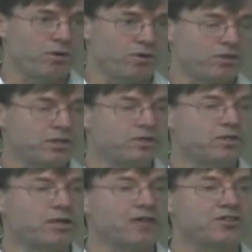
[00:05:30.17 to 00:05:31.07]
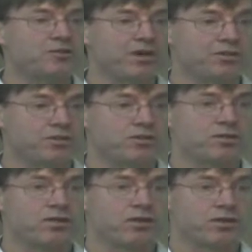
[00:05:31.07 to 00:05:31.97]
process that actually makes it
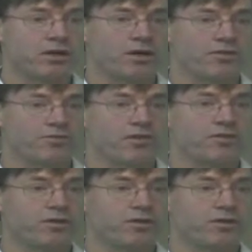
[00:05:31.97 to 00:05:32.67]
fit.